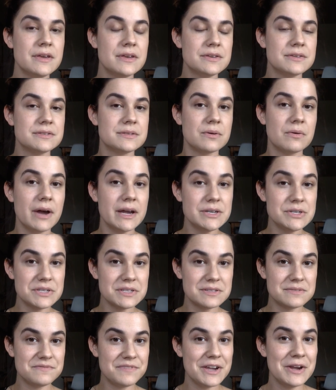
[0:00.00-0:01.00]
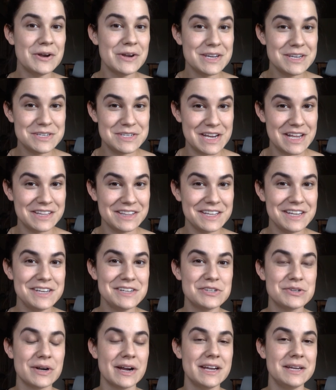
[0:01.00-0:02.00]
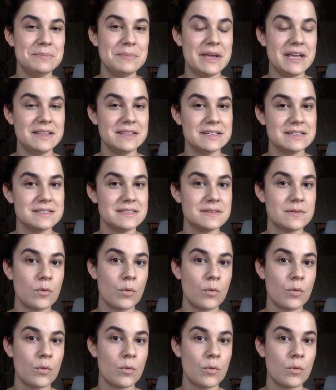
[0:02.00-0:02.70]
So I just very gently try and make this